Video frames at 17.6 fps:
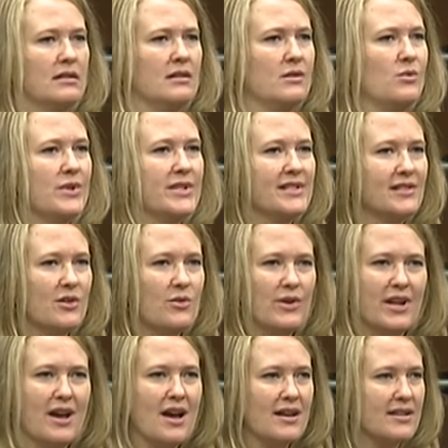"You know, what's
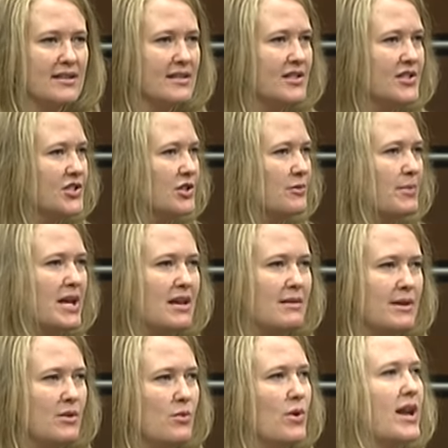going on? Is this your
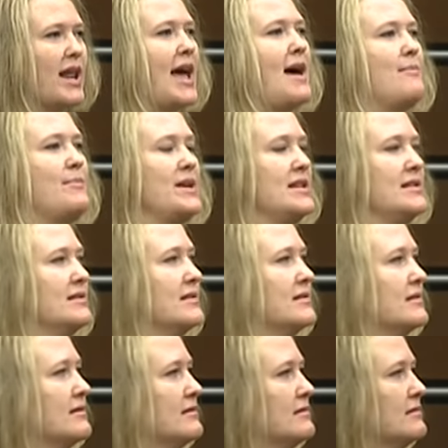baby? What happened?"